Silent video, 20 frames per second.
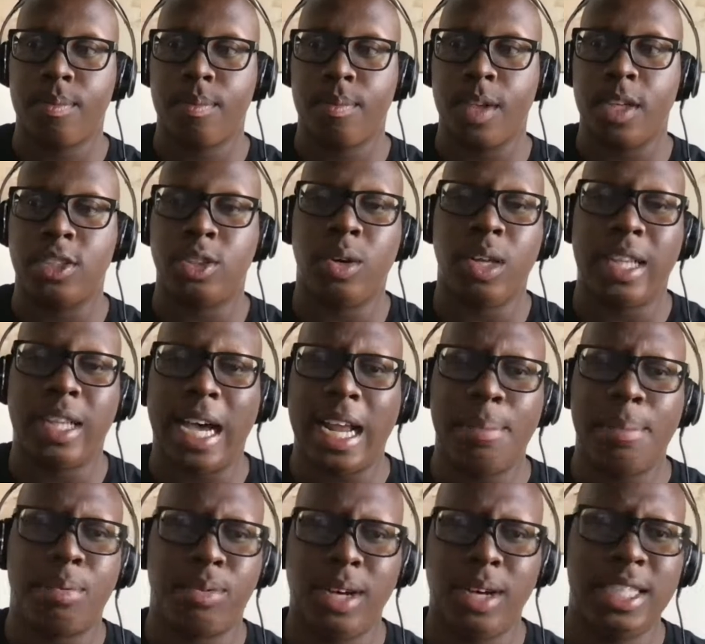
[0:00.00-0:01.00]
So a lot of
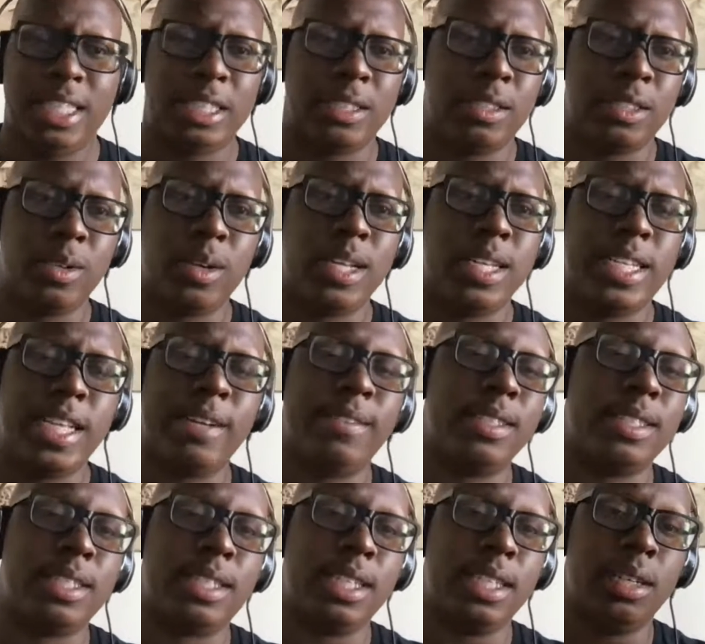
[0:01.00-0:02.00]
pressure is on
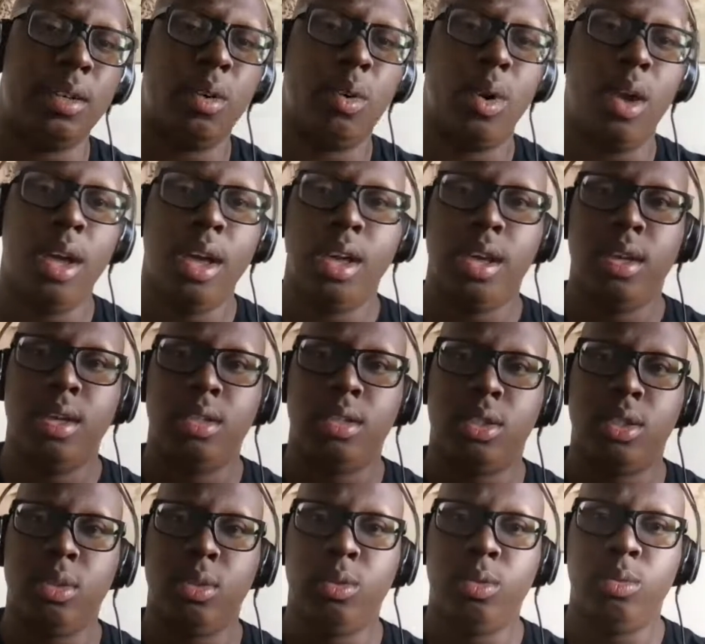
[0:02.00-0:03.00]
Darren Till
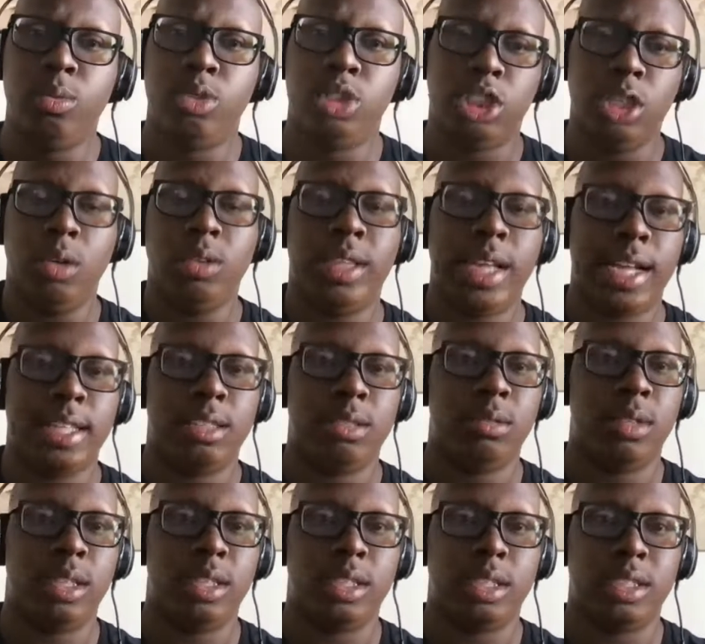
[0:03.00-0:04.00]
to show that to
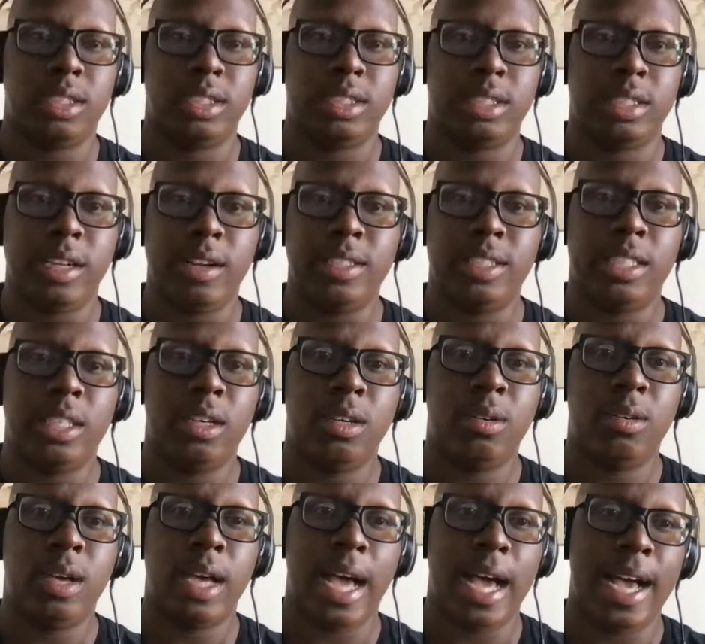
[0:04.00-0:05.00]
us. Darren
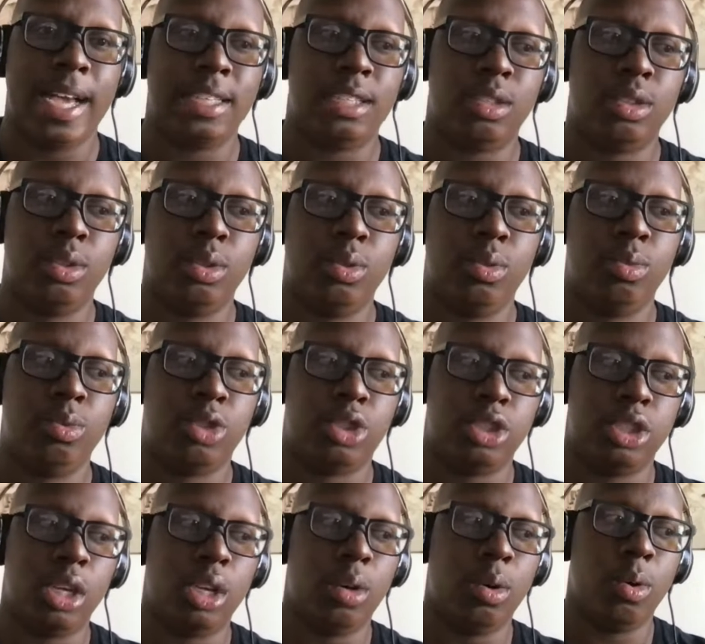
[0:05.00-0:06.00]
Till has to
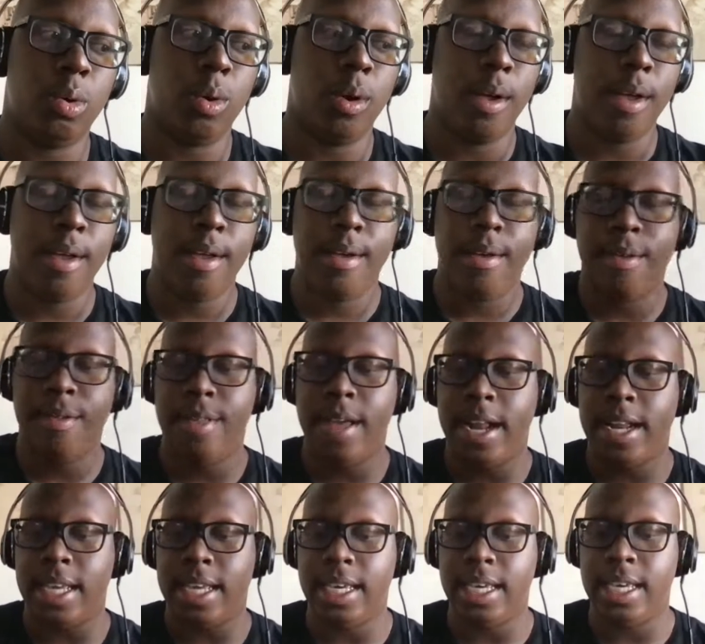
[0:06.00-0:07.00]
show that
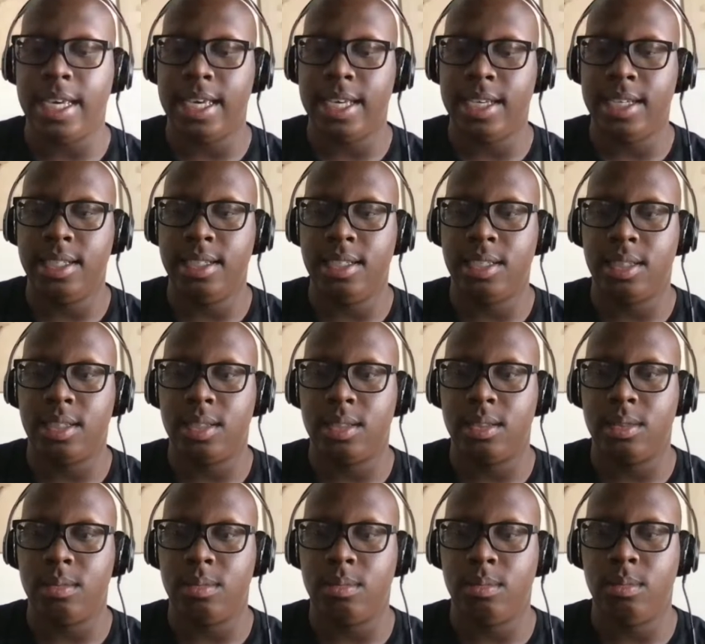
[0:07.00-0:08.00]
he is,
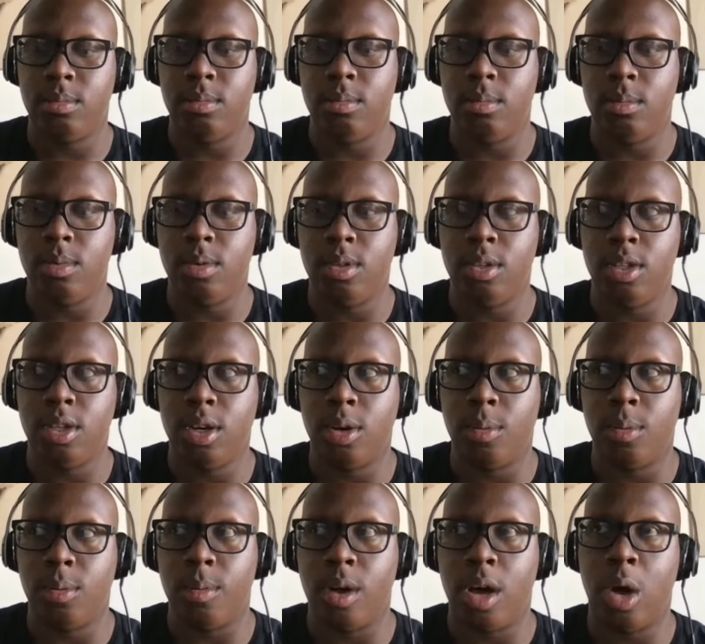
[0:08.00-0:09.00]

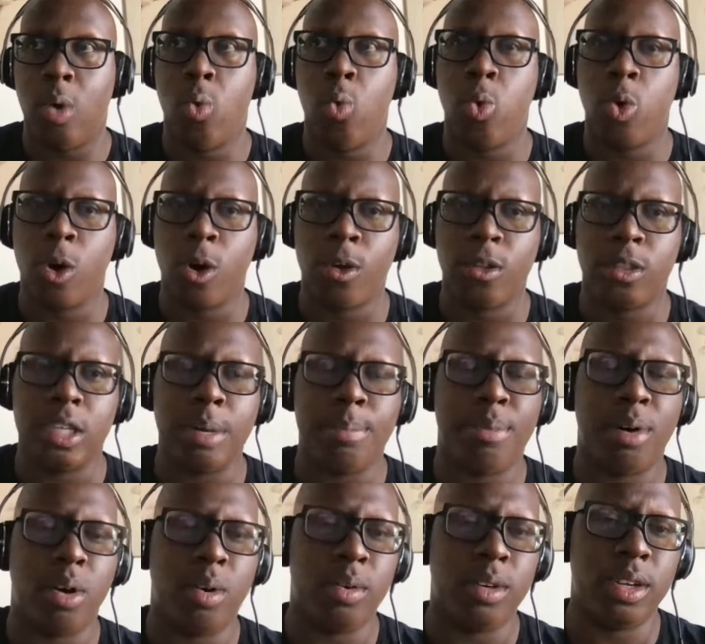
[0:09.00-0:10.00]
a worthy
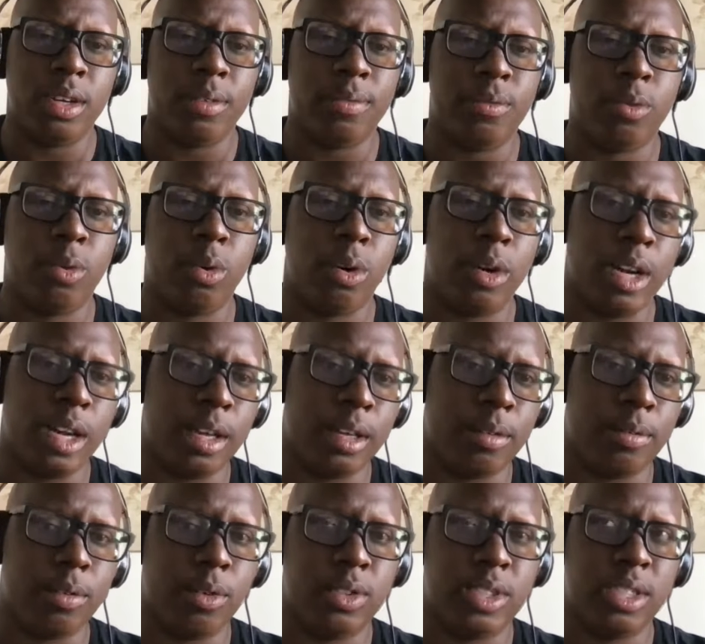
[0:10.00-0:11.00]
opponent for a
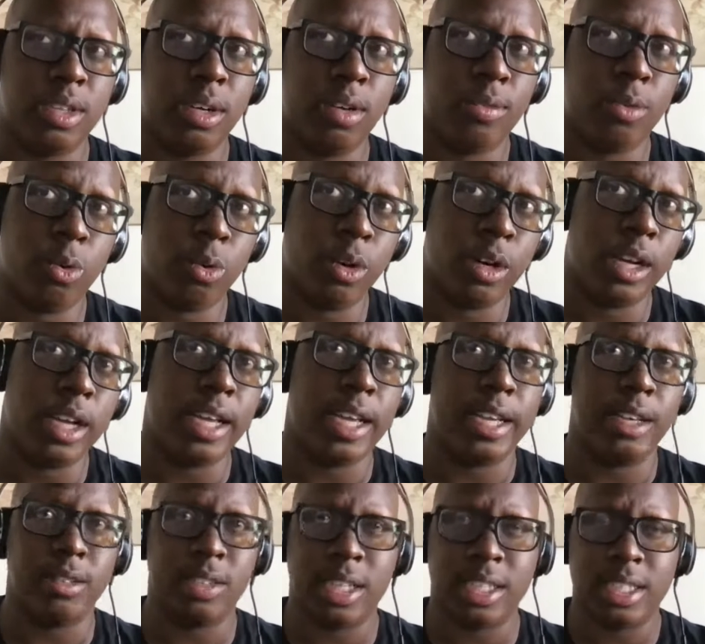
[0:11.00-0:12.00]

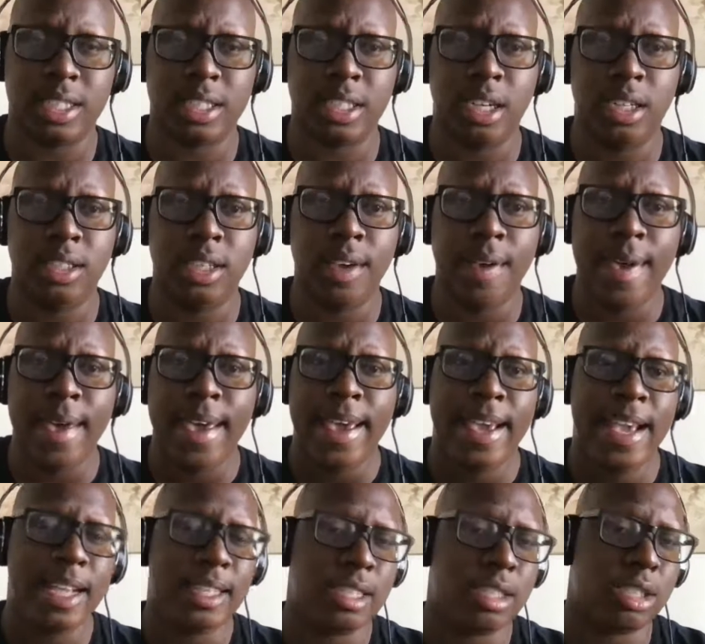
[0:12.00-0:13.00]
Israel Adesanya. He
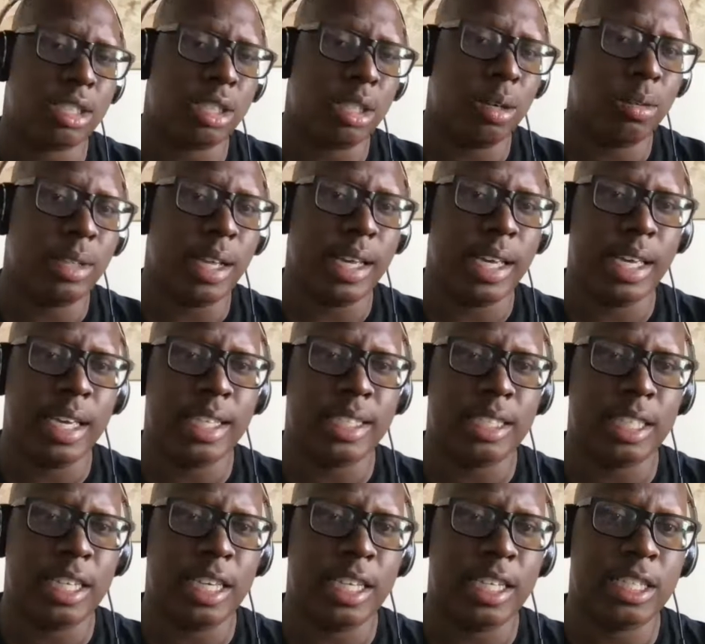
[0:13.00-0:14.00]
has to show that
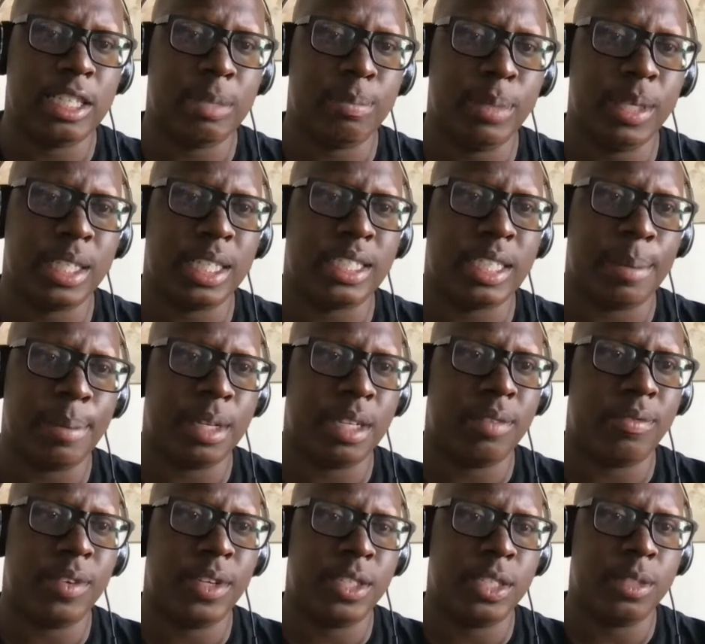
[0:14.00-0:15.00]
he should be in the top of the
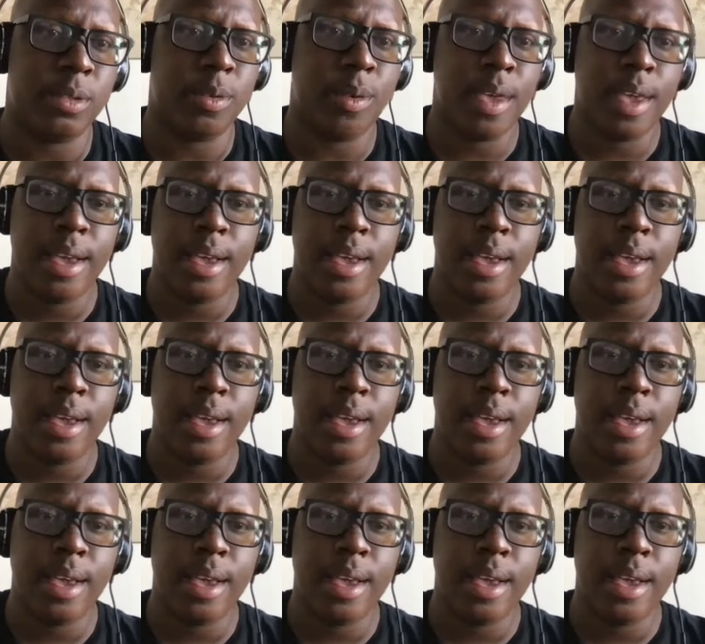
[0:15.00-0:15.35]
division.